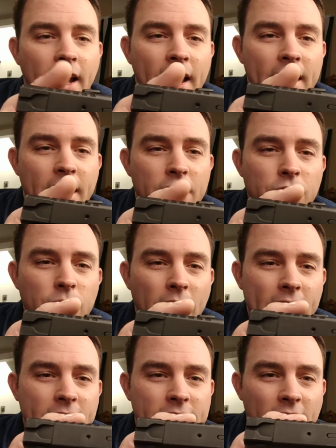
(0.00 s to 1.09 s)
and I do
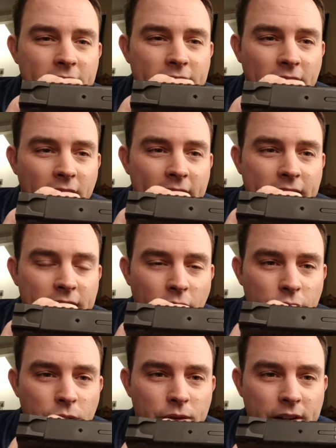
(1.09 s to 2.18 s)
like the sights, and I like that they're
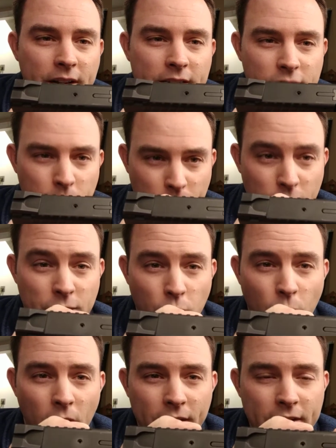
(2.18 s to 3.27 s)
using some
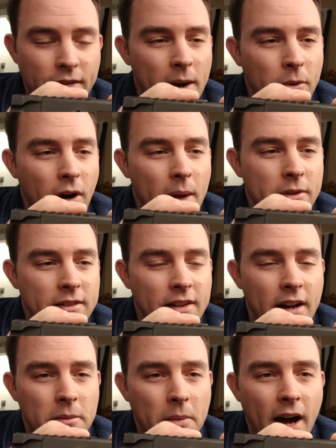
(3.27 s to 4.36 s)
quality fiber optics
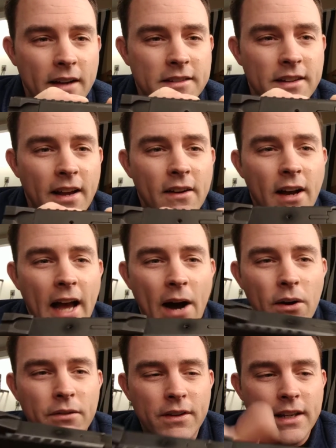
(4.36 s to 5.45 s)
out of the box.
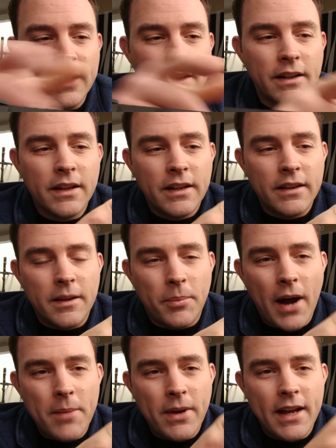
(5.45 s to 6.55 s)
However, the
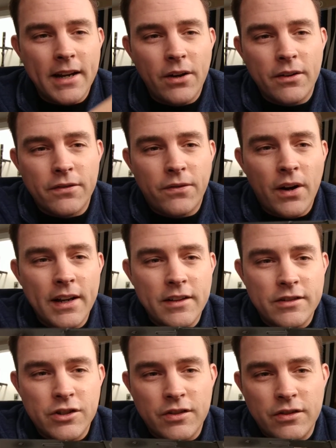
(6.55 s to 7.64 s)
pipette here in the front is
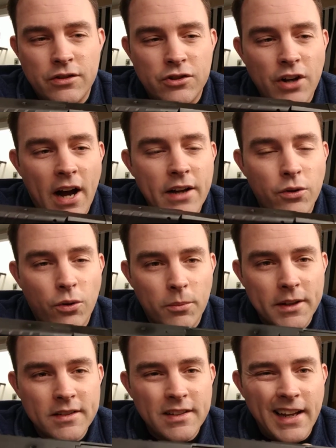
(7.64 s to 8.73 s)
just
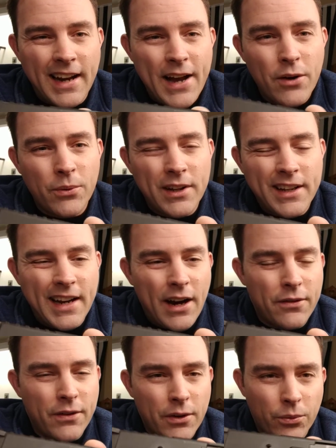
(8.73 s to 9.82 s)
ginormous, and I don't really
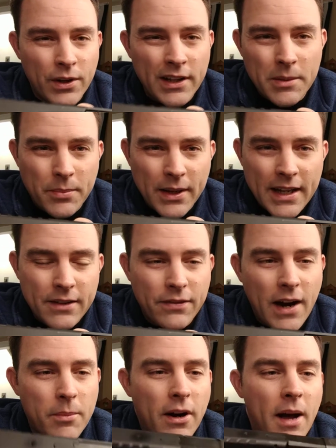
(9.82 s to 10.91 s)
care for the really big
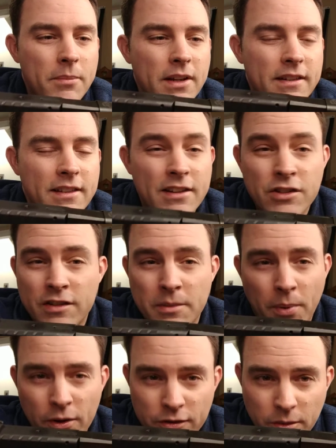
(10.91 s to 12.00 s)
fiber optics. That's just a
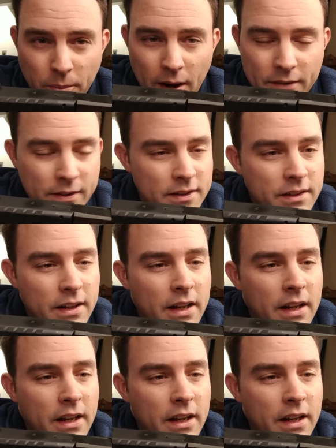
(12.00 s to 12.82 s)
personal preference.